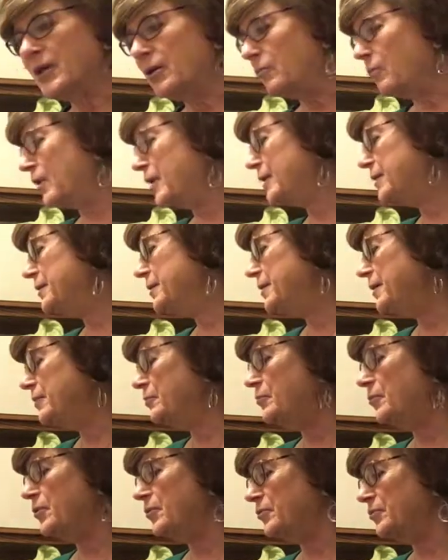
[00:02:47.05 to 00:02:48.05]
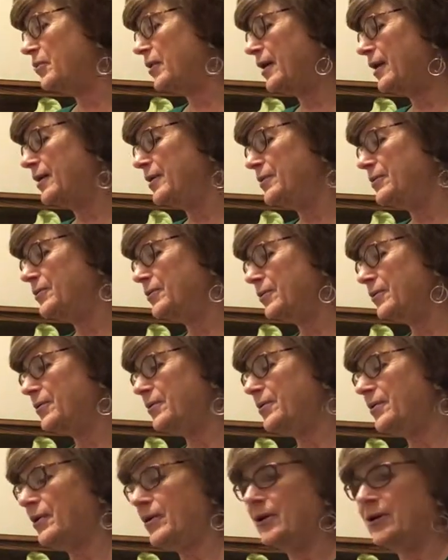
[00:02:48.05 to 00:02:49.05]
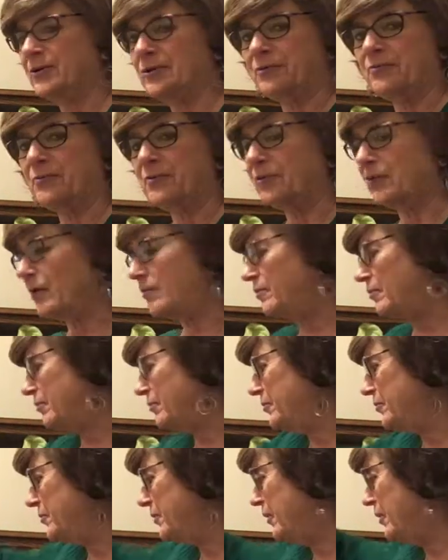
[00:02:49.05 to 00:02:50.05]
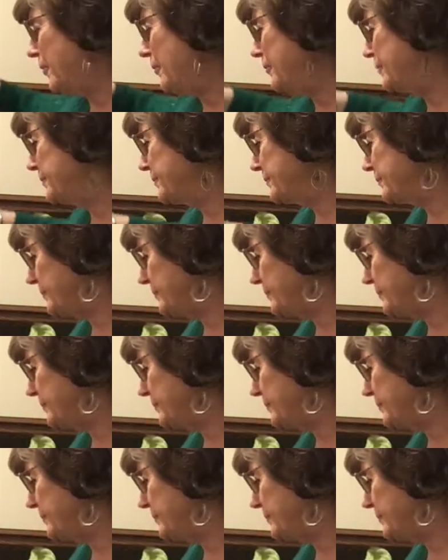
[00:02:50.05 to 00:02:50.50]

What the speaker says: What I did was I took different levels. Now,